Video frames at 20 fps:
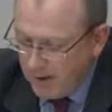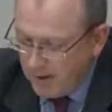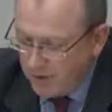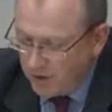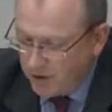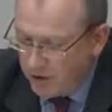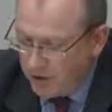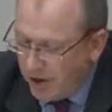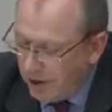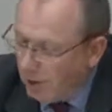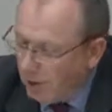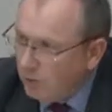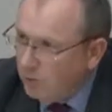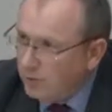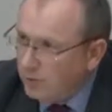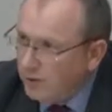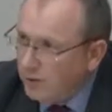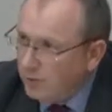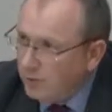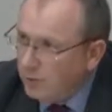
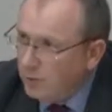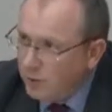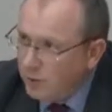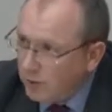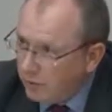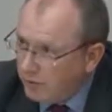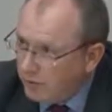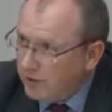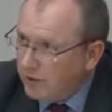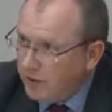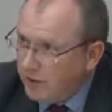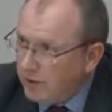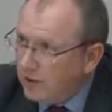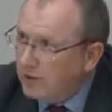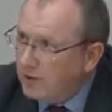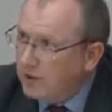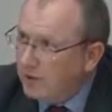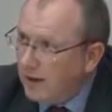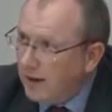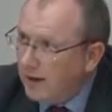shareholdings were not
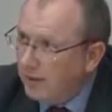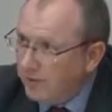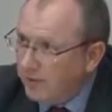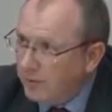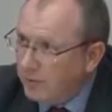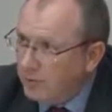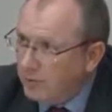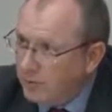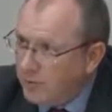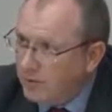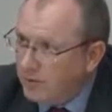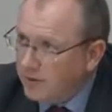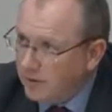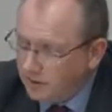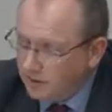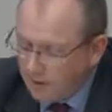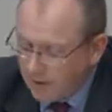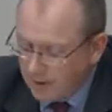discussed at those meetings.